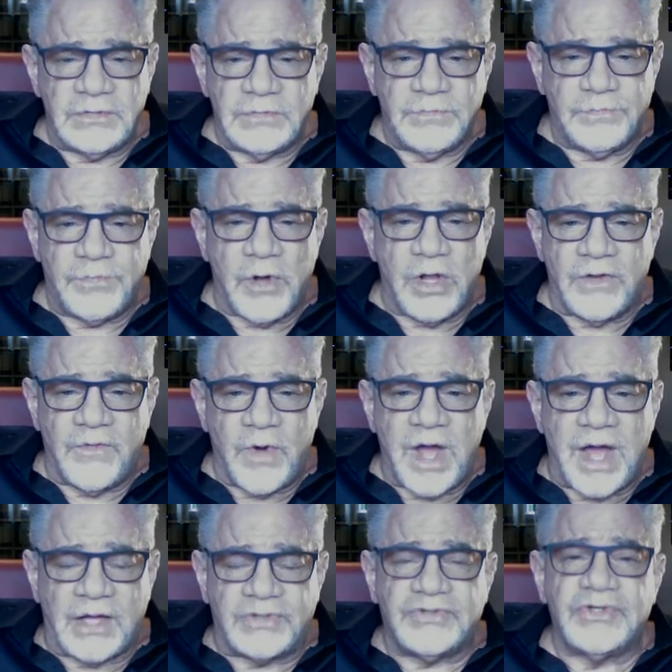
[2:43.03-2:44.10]
ball of
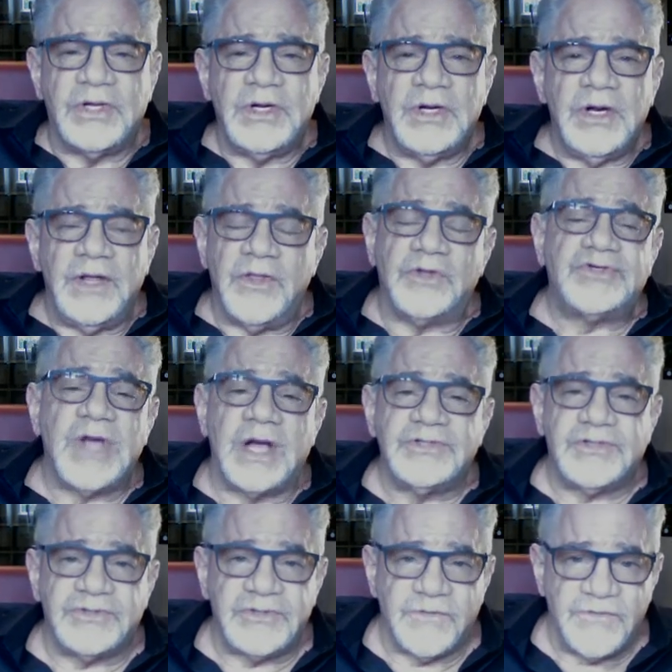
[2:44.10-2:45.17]
wax. And those
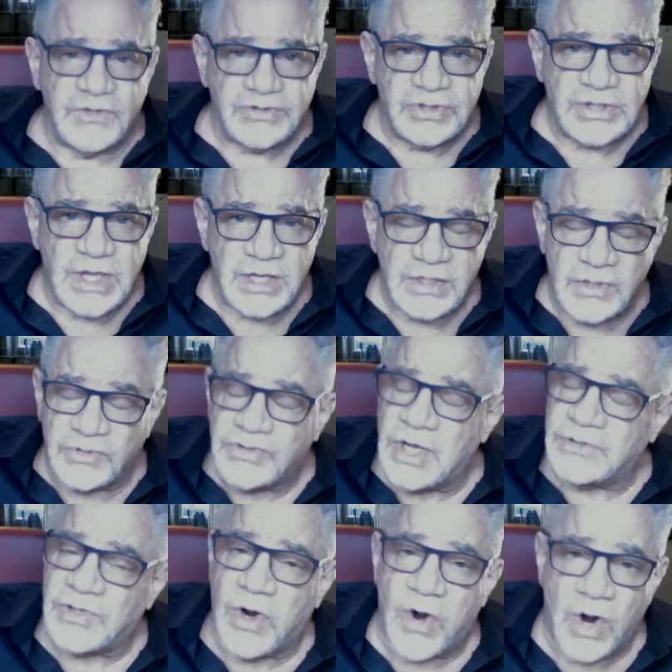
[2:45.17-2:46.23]
guys are sophisticated. Those
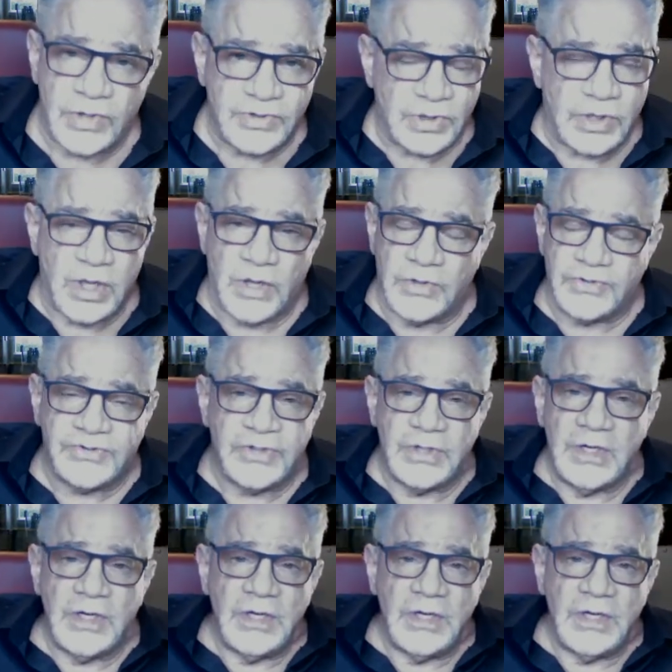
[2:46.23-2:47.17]
guys are hard to close.